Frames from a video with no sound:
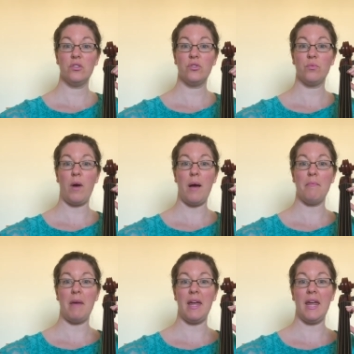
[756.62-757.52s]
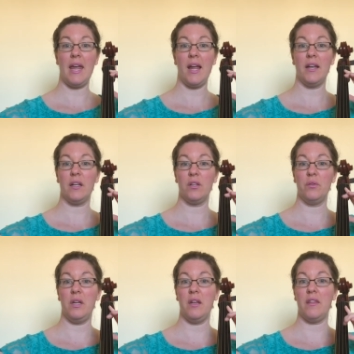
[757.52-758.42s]
drop my hand,
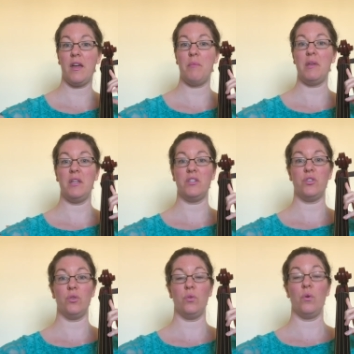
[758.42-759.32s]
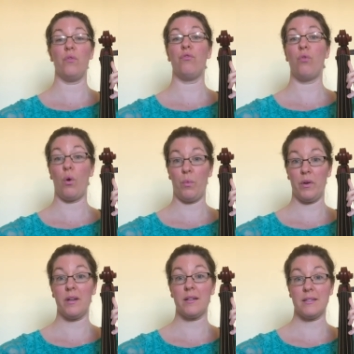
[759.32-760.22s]
including thumb, into
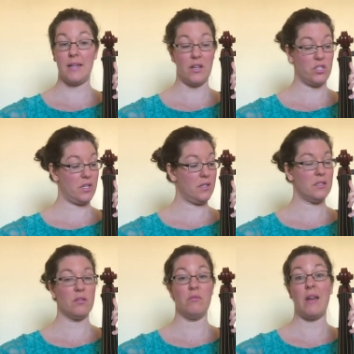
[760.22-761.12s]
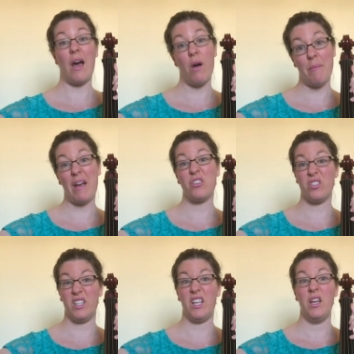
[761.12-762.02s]
forward extension. So now I'm
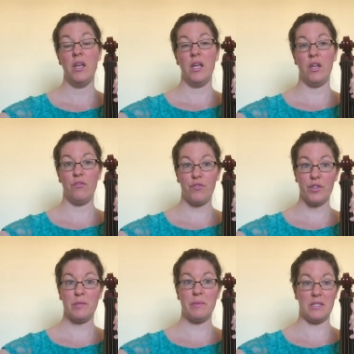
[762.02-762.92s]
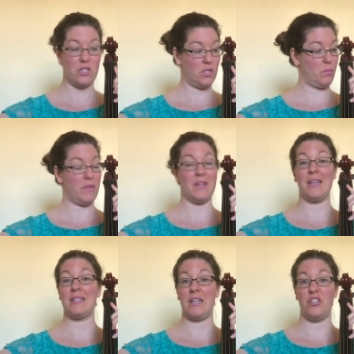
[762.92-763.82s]
actually in first position with an
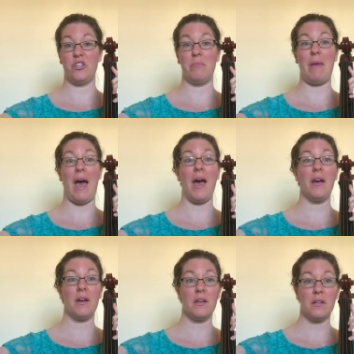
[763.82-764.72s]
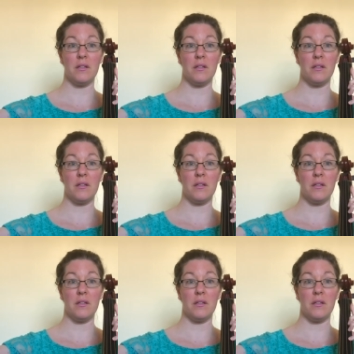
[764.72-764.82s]
extension back.